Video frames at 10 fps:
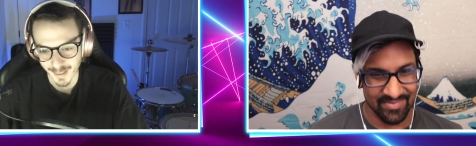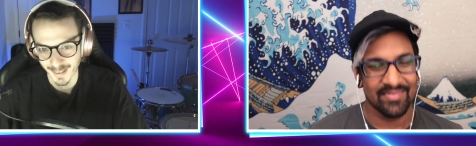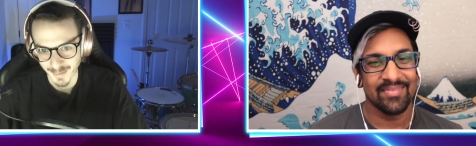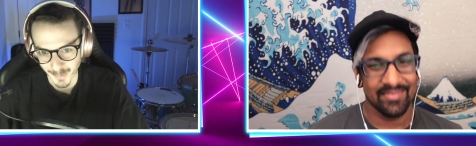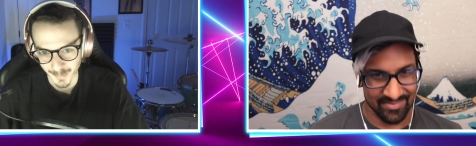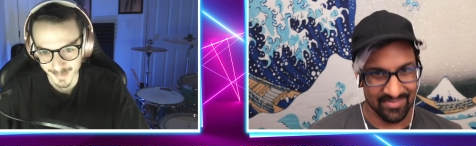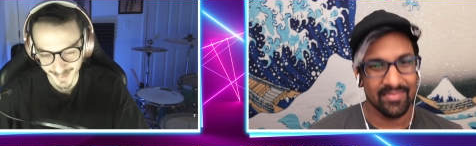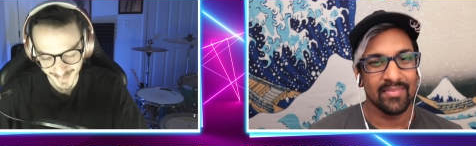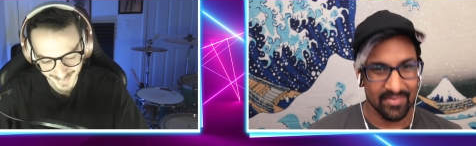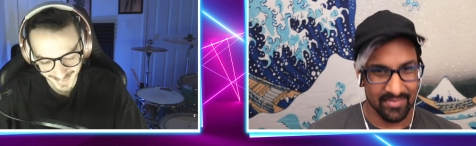Speaker 1: 10
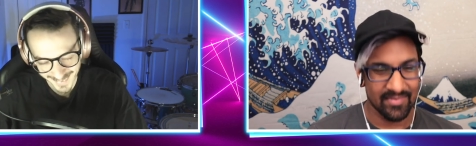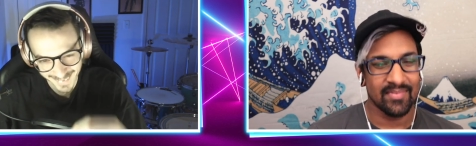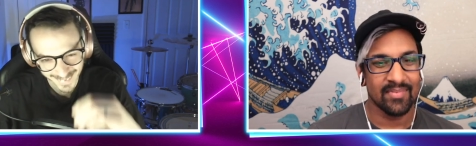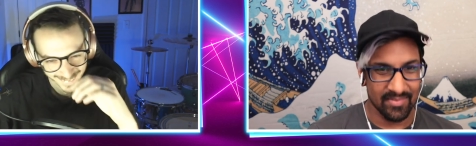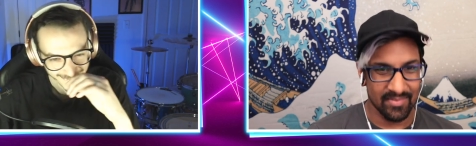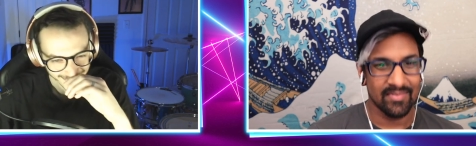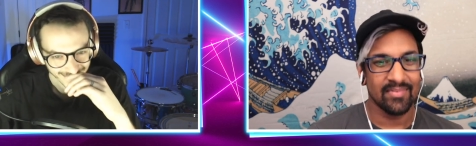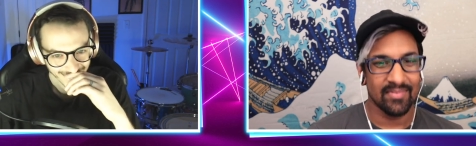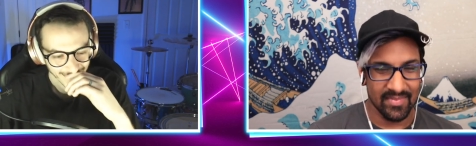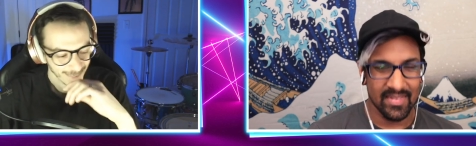years.
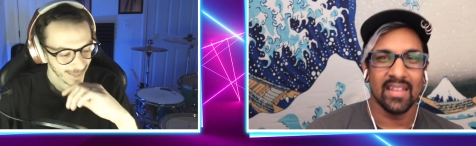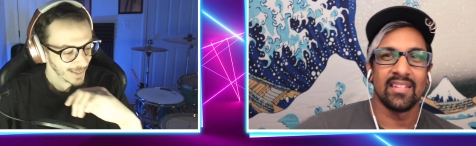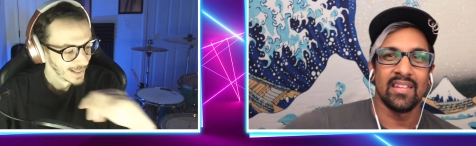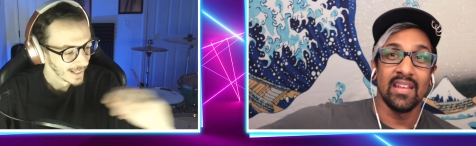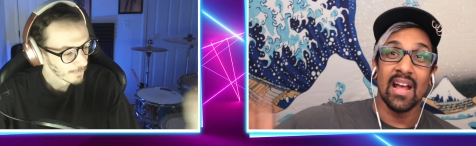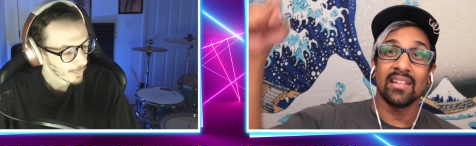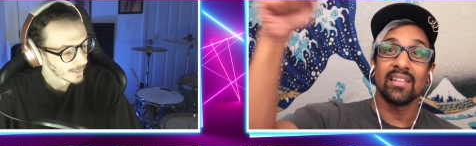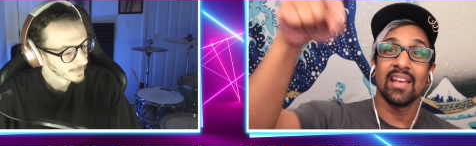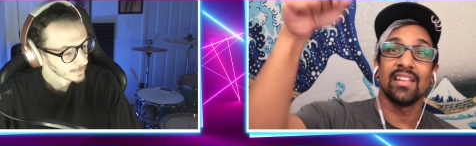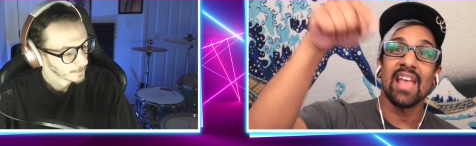See
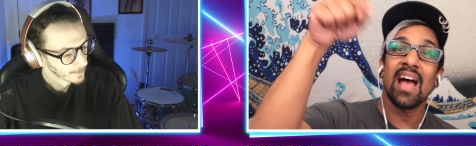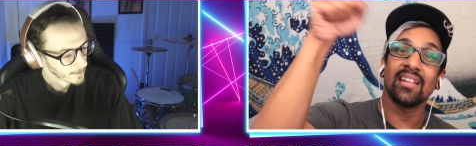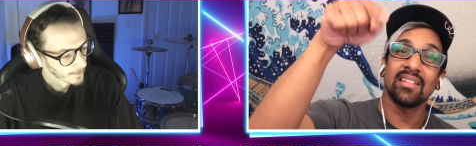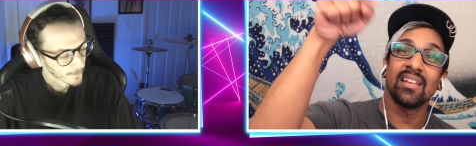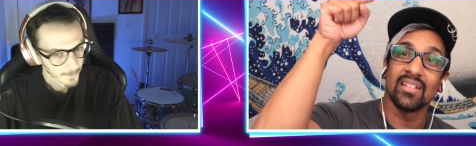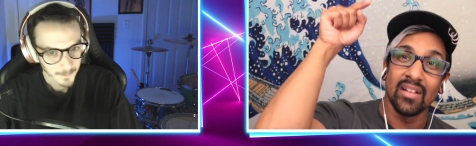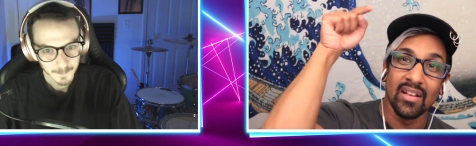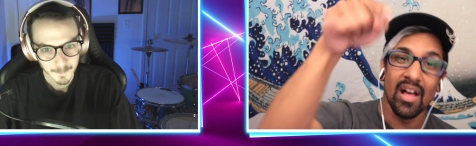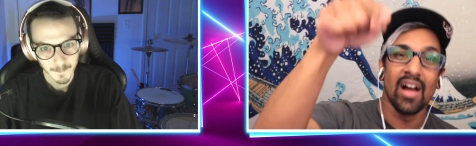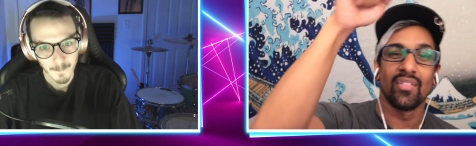that says
Speaker 2: that says a
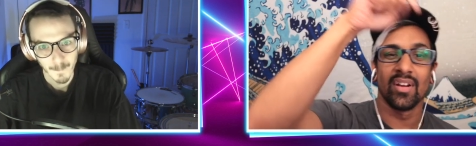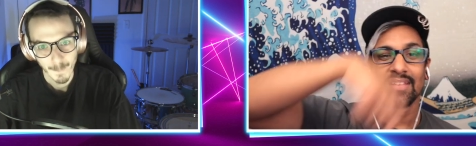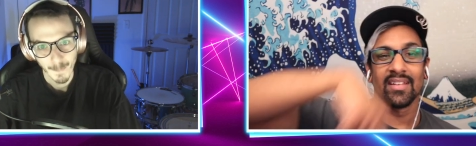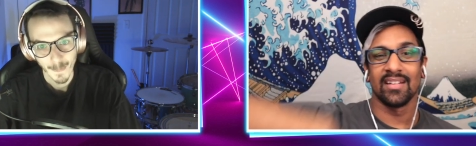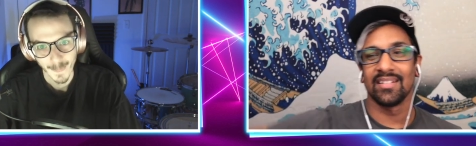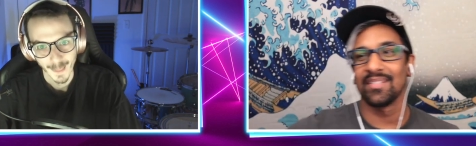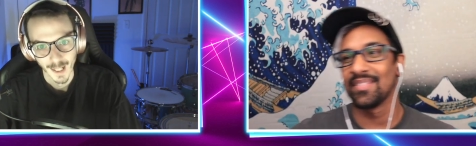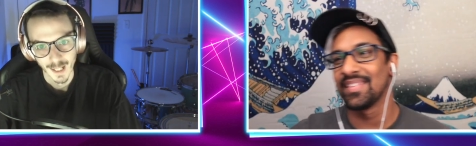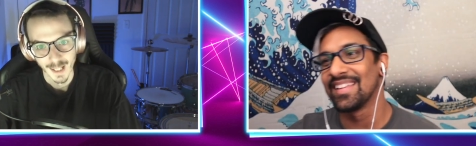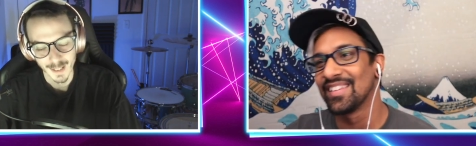lot
Speaker 1: right there.
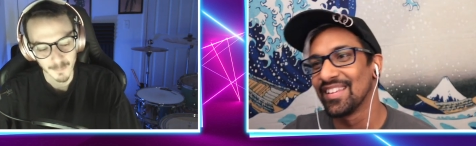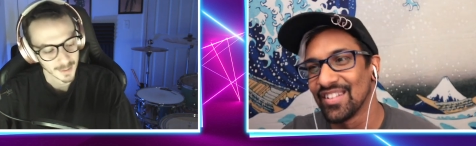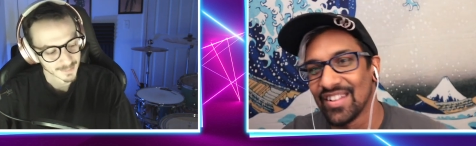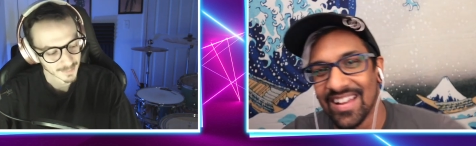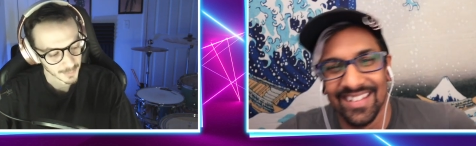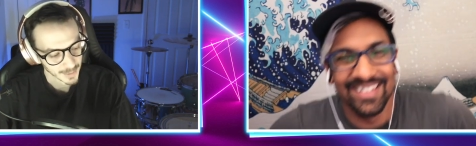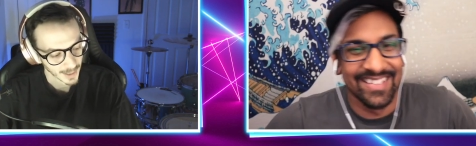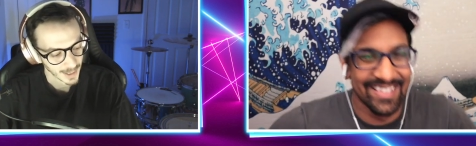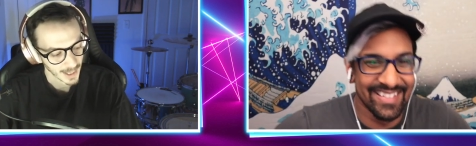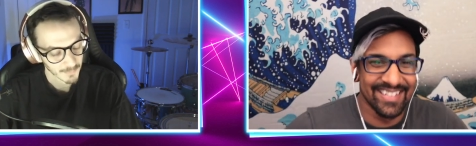That anyway, so
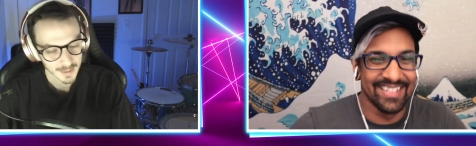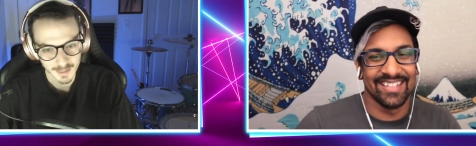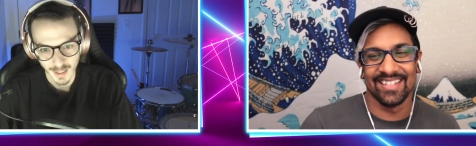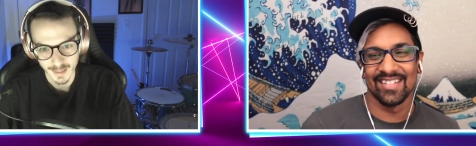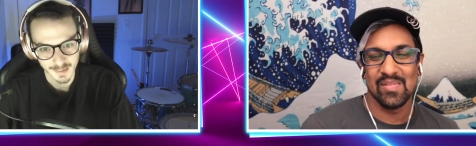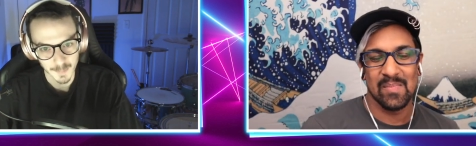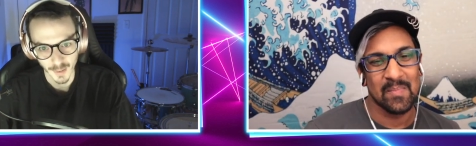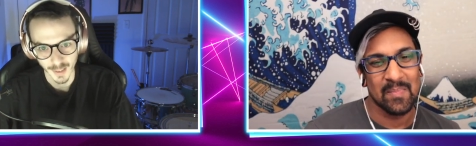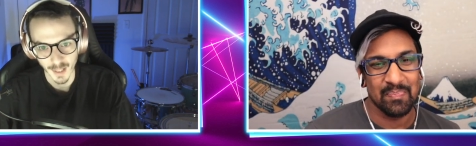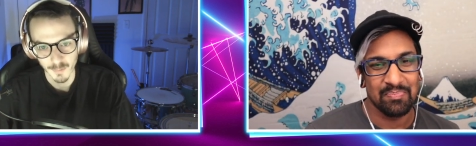yeah, every it seems
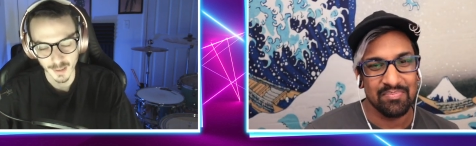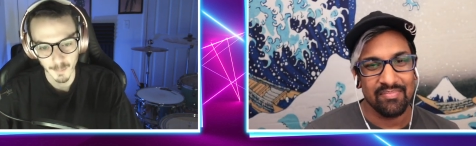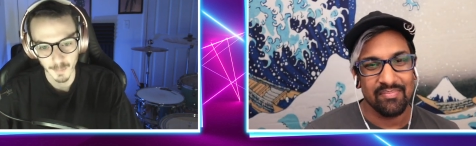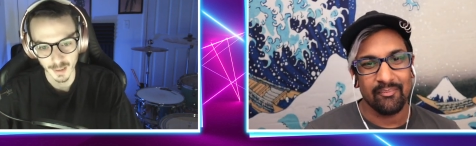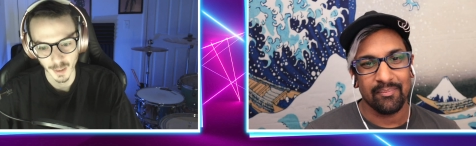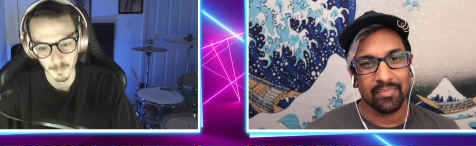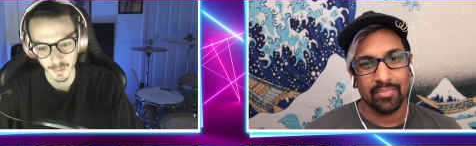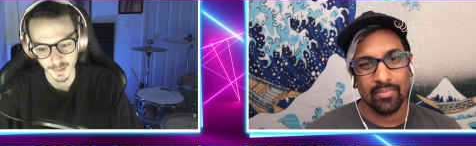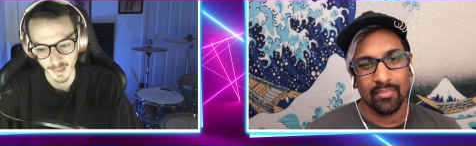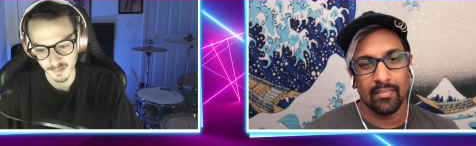like every time I get done
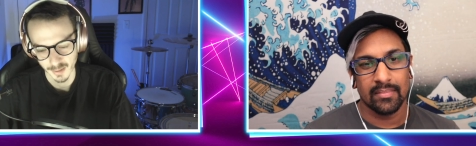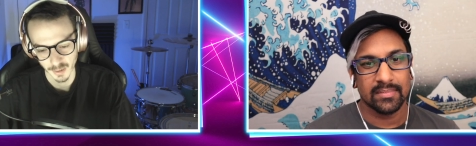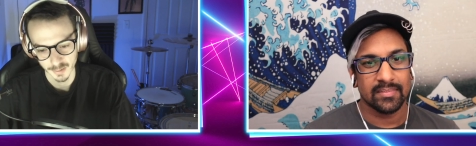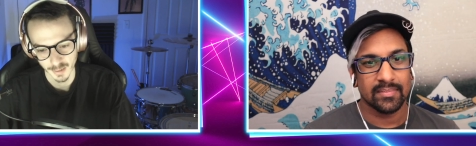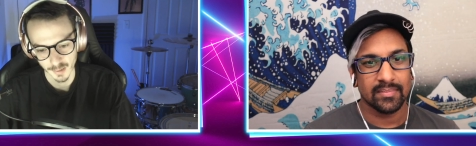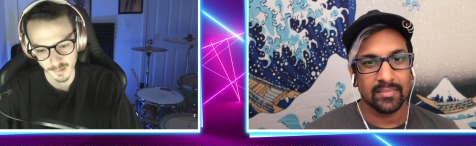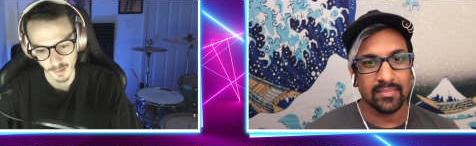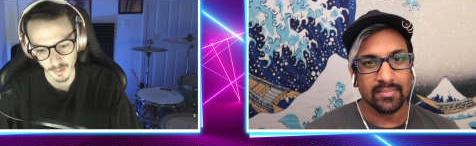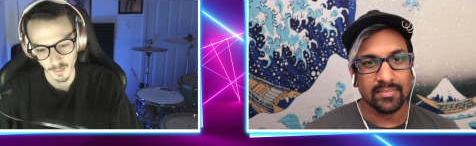playing Destiny, I look down. It's like,